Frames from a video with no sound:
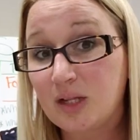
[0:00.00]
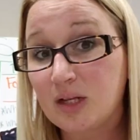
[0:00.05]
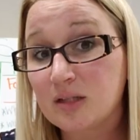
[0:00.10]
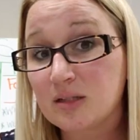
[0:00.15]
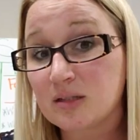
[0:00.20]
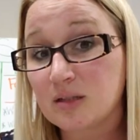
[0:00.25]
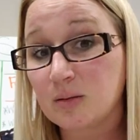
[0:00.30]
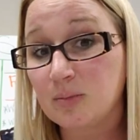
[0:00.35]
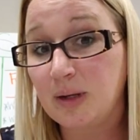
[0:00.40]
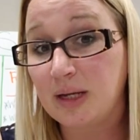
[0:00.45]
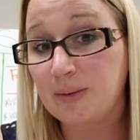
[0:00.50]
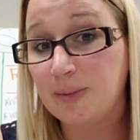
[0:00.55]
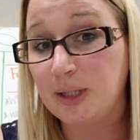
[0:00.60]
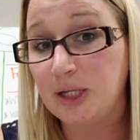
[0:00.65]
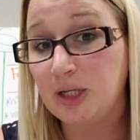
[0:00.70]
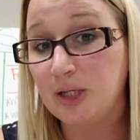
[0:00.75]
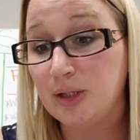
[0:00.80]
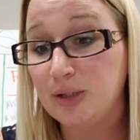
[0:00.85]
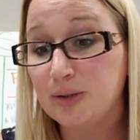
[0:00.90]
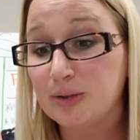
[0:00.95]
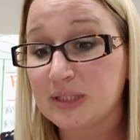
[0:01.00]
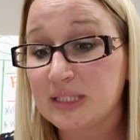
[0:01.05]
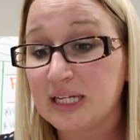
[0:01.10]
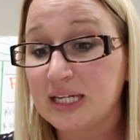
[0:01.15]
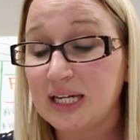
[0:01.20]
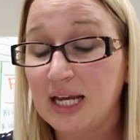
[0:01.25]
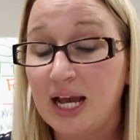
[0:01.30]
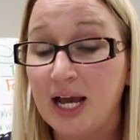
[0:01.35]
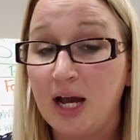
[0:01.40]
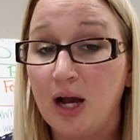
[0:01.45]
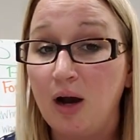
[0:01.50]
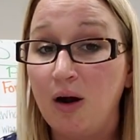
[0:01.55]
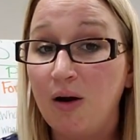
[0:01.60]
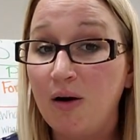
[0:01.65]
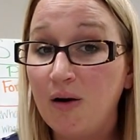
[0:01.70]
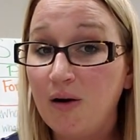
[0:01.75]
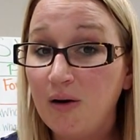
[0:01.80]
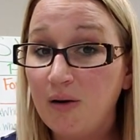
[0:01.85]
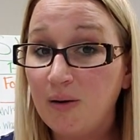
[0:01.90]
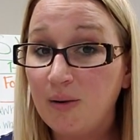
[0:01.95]
So maybe you use it at
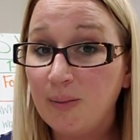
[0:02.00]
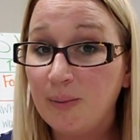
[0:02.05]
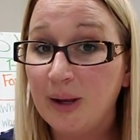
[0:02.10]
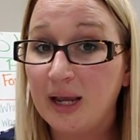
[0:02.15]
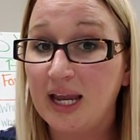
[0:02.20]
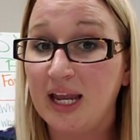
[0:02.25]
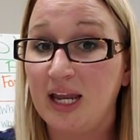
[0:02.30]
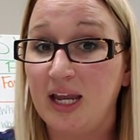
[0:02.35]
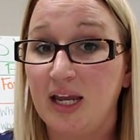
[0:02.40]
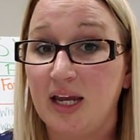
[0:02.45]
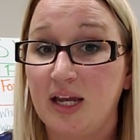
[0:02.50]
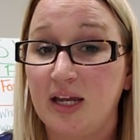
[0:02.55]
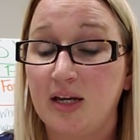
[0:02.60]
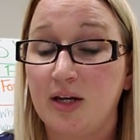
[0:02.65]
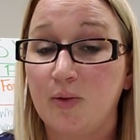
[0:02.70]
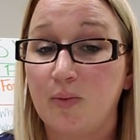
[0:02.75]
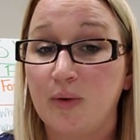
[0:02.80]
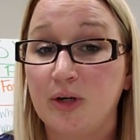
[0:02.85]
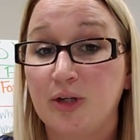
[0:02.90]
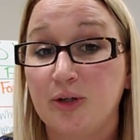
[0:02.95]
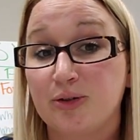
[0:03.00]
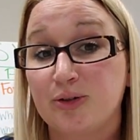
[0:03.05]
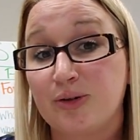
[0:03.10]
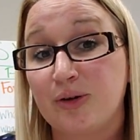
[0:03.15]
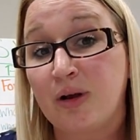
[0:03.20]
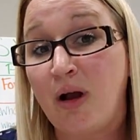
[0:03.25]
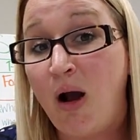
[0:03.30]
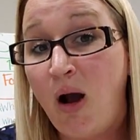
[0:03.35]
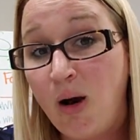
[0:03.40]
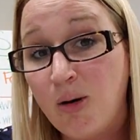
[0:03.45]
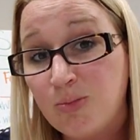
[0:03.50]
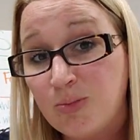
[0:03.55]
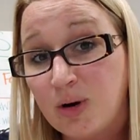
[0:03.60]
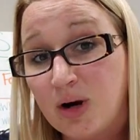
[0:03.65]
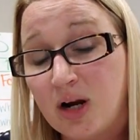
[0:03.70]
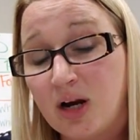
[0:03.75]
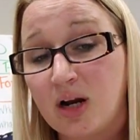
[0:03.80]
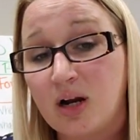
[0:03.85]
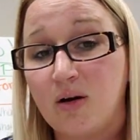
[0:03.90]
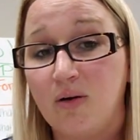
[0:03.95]
home and when you're doing
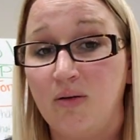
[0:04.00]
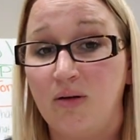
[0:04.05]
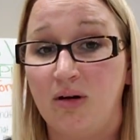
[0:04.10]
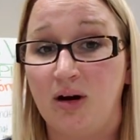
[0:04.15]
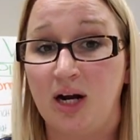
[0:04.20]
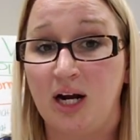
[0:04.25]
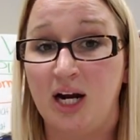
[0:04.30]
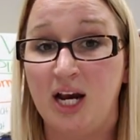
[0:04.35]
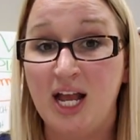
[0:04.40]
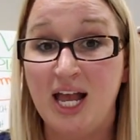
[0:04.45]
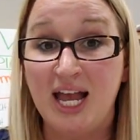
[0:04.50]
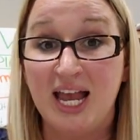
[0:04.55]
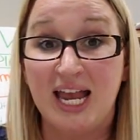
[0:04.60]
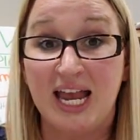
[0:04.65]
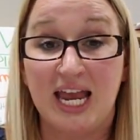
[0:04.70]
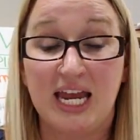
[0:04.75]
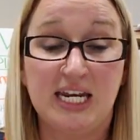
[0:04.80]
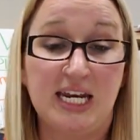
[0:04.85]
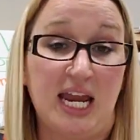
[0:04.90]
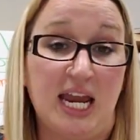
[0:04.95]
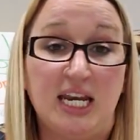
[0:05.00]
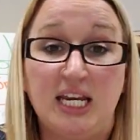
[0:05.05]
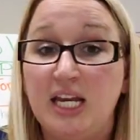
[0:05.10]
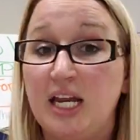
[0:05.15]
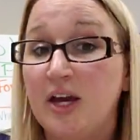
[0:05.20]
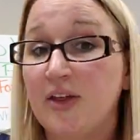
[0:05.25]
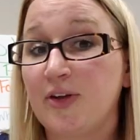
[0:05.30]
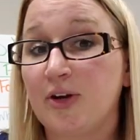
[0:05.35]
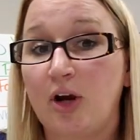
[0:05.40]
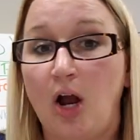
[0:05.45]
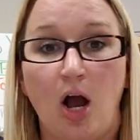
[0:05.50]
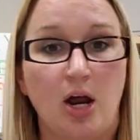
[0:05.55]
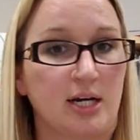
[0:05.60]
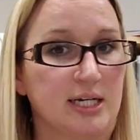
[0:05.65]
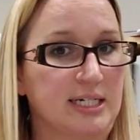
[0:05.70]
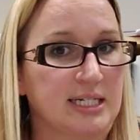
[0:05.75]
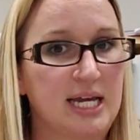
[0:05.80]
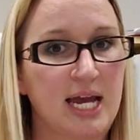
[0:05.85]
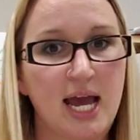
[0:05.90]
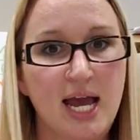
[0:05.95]
homework or in any other on a
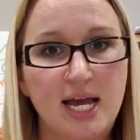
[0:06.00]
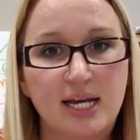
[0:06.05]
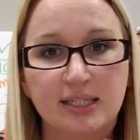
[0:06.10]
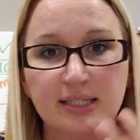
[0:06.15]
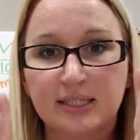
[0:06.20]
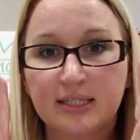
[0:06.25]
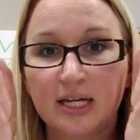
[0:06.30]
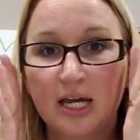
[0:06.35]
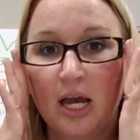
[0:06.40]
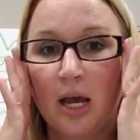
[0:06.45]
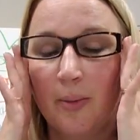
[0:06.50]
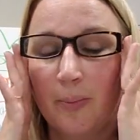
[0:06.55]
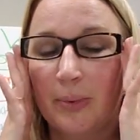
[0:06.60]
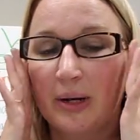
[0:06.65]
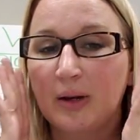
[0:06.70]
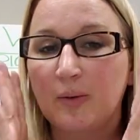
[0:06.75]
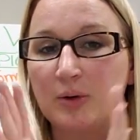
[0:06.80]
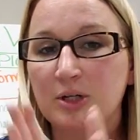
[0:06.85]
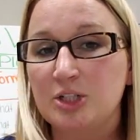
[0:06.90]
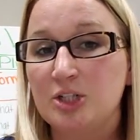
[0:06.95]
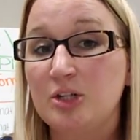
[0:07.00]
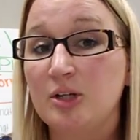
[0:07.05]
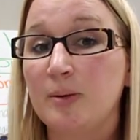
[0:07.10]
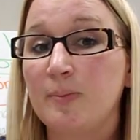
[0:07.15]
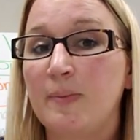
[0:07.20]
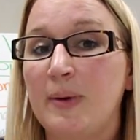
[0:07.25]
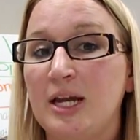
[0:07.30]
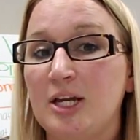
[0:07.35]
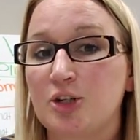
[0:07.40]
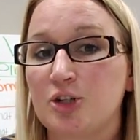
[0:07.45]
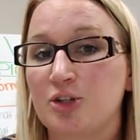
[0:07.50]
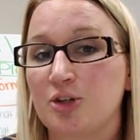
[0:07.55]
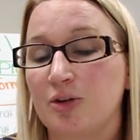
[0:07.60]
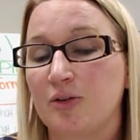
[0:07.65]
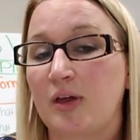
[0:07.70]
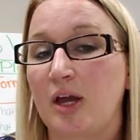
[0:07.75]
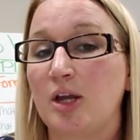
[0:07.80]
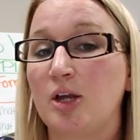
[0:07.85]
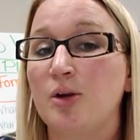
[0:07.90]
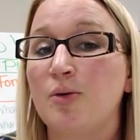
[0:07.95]
test. But I want you to make sure
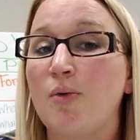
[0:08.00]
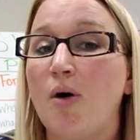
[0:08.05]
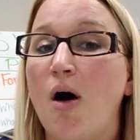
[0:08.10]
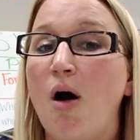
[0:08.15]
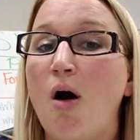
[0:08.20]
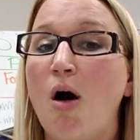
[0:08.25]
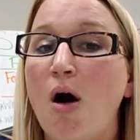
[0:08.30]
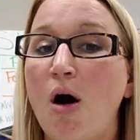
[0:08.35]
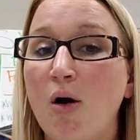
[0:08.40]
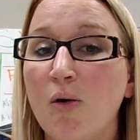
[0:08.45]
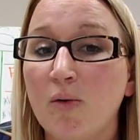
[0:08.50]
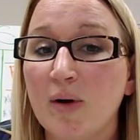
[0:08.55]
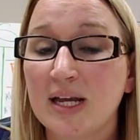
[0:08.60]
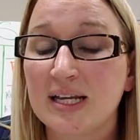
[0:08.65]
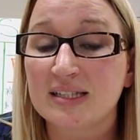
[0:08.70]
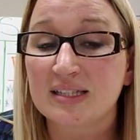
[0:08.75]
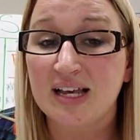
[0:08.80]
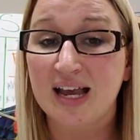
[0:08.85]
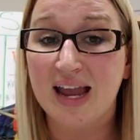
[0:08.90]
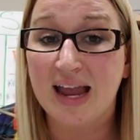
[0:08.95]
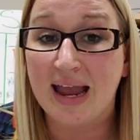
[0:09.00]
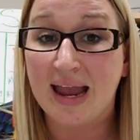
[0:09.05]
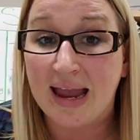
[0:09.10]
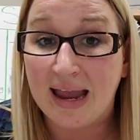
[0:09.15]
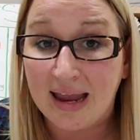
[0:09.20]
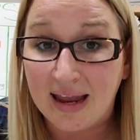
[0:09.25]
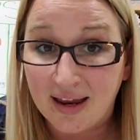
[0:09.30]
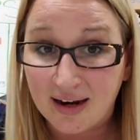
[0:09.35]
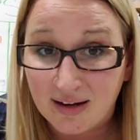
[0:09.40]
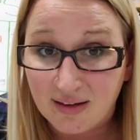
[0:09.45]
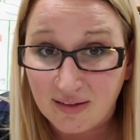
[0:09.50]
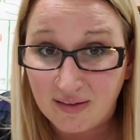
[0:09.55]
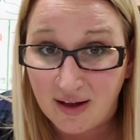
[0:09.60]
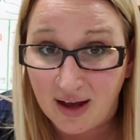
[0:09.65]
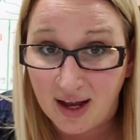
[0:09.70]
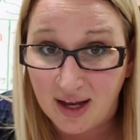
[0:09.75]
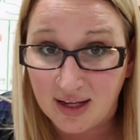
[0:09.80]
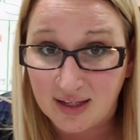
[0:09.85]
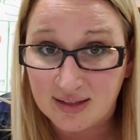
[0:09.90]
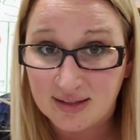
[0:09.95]
that you always
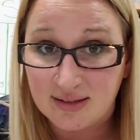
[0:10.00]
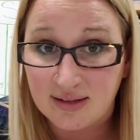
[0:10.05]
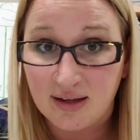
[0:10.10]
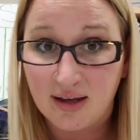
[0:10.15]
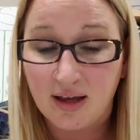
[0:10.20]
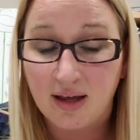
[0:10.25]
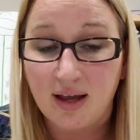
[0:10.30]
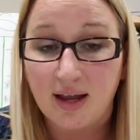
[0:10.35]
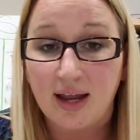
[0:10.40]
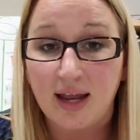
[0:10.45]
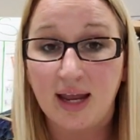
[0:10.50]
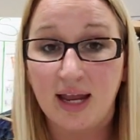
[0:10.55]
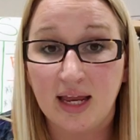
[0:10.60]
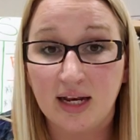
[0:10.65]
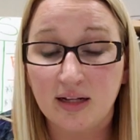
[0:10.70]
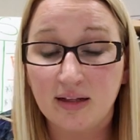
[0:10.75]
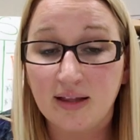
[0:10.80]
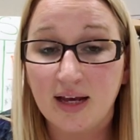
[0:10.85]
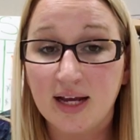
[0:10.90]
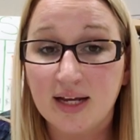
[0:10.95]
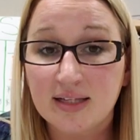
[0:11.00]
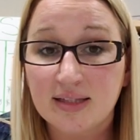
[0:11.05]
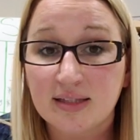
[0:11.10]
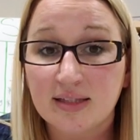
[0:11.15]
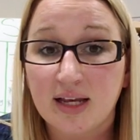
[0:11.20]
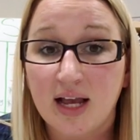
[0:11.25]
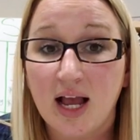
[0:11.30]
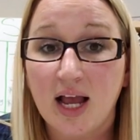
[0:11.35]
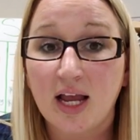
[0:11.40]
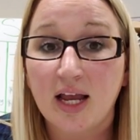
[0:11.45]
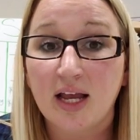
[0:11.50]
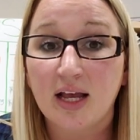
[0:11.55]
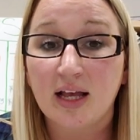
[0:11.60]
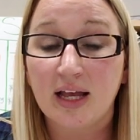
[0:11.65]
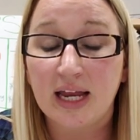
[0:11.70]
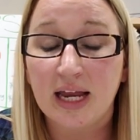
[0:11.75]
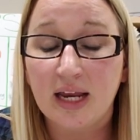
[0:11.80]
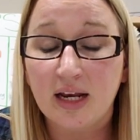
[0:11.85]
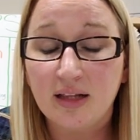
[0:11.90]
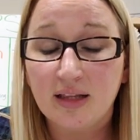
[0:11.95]
analyze.
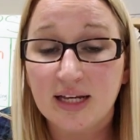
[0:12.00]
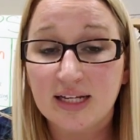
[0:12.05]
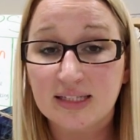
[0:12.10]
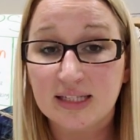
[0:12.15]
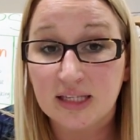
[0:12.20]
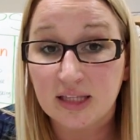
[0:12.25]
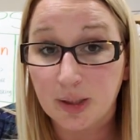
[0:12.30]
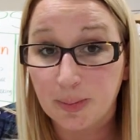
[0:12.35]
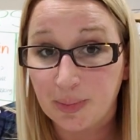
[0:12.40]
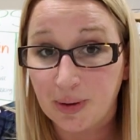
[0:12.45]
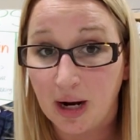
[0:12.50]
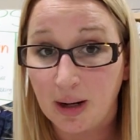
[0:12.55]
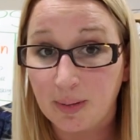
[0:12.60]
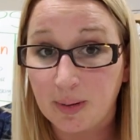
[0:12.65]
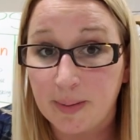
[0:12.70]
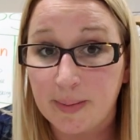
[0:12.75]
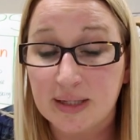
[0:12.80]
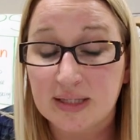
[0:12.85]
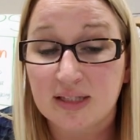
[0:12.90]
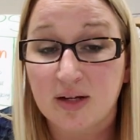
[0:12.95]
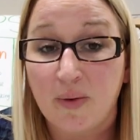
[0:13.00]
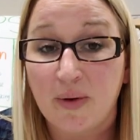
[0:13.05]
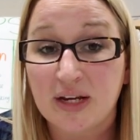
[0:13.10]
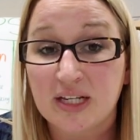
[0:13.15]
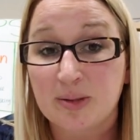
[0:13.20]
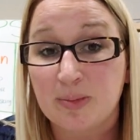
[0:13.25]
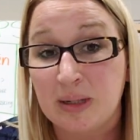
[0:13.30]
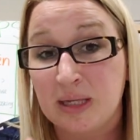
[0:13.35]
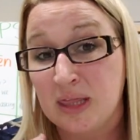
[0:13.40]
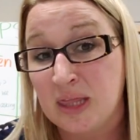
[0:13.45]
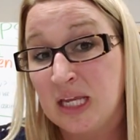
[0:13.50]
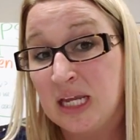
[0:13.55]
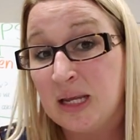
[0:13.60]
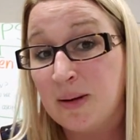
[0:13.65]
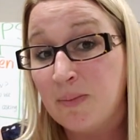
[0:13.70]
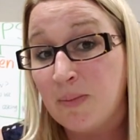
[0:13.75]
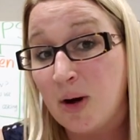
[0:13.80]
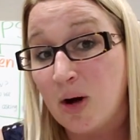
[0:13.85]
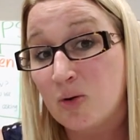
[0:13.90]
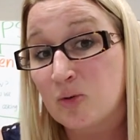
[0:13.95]
Analyzing the problem is going to be the
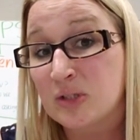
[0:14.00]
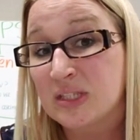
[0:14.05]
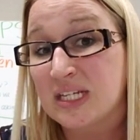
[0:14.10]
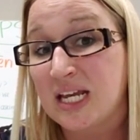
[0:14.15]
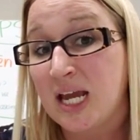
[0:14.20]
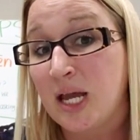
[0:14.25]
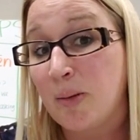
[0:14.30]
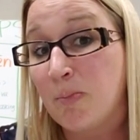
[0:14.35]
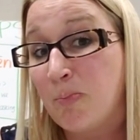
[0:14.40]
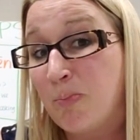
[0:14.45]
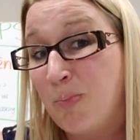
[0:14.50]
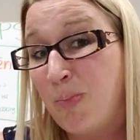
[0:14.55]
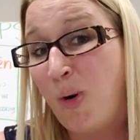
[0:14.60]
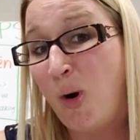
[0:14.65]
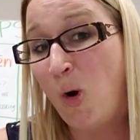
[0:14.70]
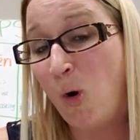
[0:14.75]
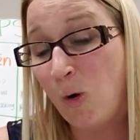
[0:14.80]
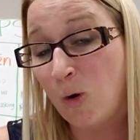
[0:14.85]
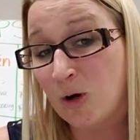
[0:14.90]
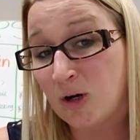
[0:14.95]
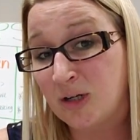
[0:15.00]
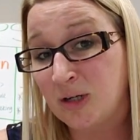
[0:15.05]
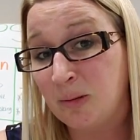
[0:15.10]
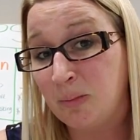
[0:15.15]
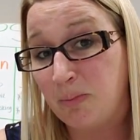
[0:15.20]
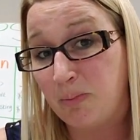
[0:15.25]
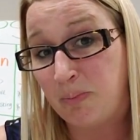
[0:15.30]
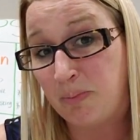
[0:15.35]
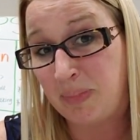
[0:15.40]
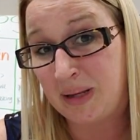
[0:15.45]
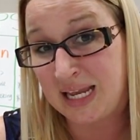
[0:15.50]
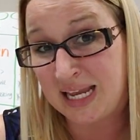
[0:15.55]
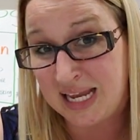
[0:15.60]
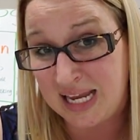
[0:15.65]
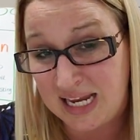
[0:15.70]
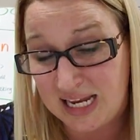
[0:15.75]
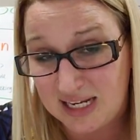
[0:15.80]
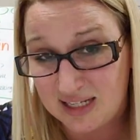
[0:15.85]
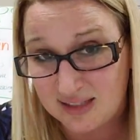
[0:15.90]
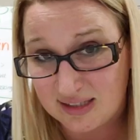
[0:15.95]
most important
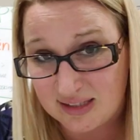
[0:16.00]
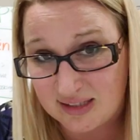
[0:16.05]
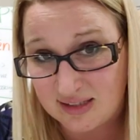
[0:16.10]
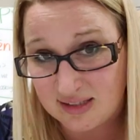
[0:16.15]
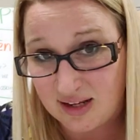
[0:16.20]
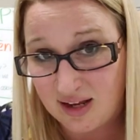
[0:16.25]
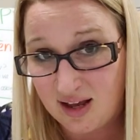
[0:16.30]
piece